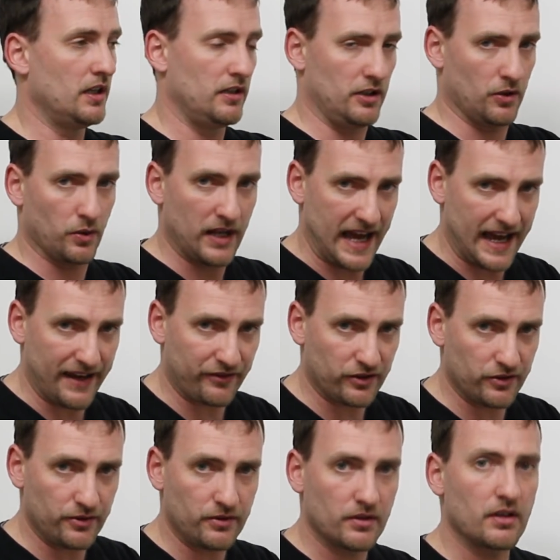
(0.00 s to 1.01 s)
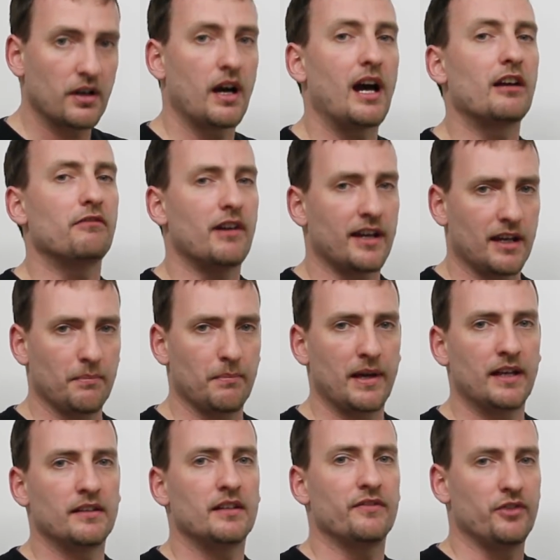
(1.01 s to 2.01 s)
You don't have to. I
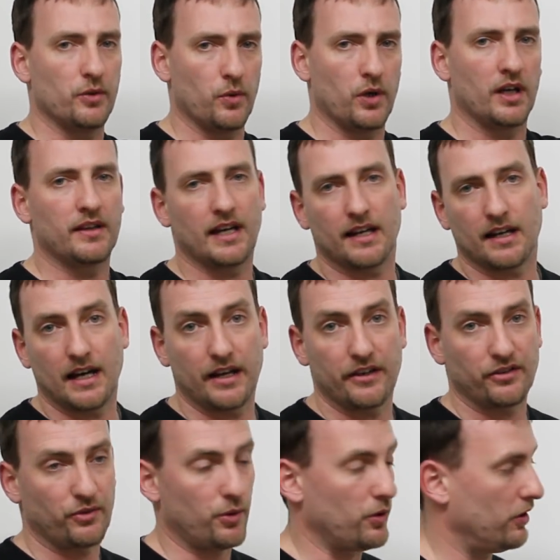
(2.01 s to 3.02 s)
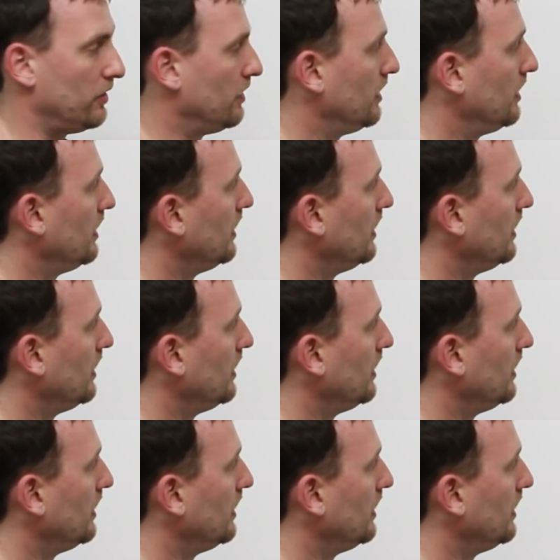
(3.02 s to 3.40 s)
recommend it if you want that high score.